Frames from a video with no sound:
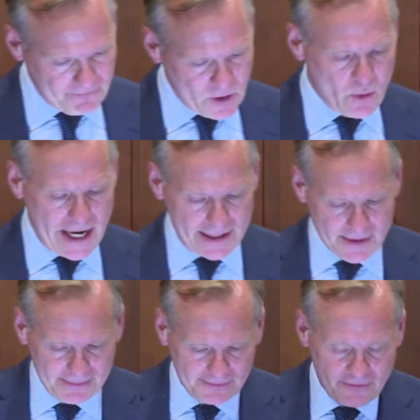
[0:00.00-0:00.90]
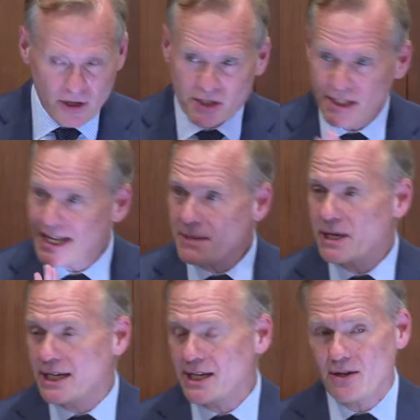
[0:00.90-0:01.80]
Two ways. First, has
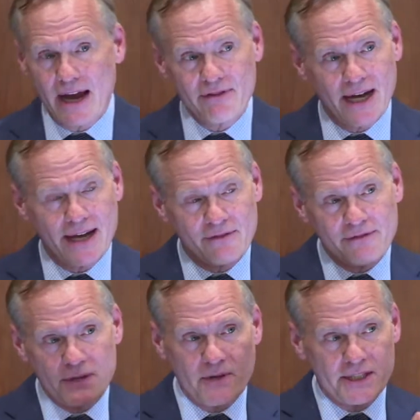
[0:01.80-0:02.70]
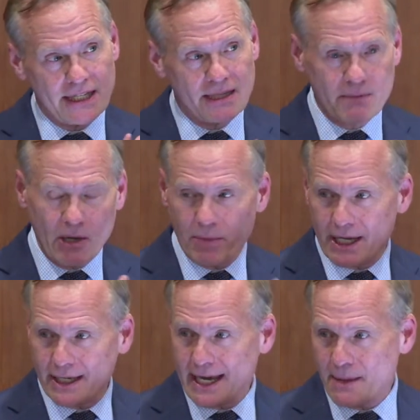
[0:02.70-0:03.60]
anybody here ever gotten a fundraising email by
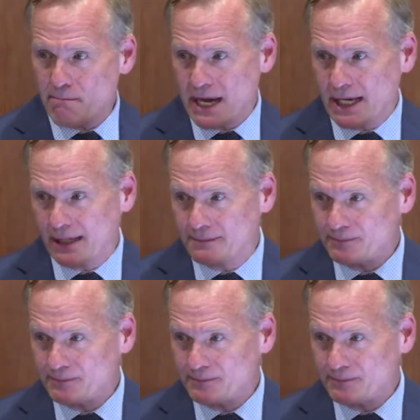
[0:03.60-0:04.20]
a campaign?